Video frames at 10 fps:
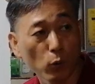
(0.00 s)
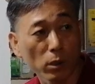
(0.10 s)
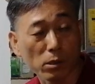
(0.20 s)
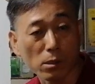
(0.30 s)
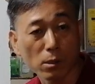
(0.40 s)

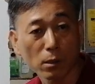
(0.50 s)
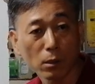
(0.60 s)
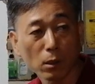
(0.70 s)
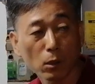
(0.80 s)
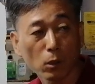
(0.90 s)
hours.
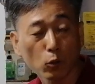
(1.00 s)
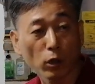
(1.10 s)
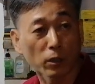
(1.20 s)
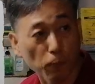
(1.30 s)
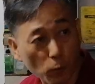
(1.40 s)

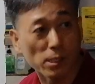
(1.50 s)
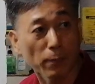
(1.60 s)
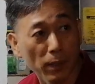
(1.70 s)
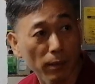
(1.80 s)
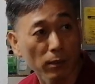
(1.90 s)

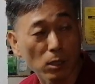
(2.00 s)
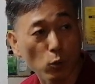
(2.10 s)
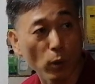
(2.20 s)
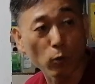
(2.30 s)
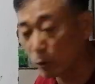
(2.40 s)
24/7.
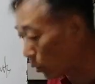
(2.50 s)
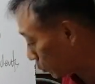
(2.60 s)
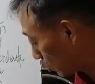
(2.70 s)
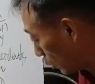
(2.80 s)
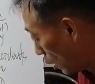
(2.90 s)
That's why what
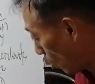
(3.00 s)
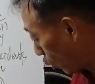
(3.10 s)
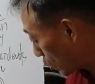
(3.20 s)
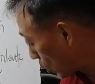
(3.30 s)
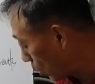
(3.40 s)
you have to do.
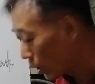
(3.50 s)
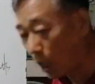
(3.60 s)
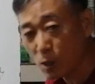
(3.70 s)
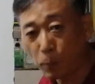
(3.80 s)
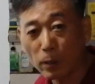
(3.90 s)
Also,
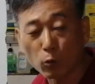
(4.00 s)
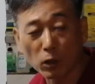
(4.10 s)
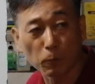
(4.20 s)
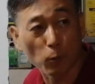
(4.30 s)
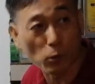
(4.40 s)
gospel
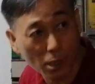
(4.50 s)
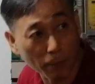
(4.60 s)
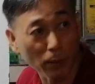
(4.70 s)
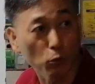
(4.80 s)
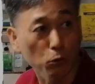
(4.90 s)

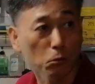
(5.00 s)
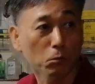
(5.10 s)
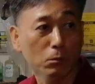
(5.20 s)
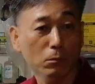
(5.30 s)
24/7 too.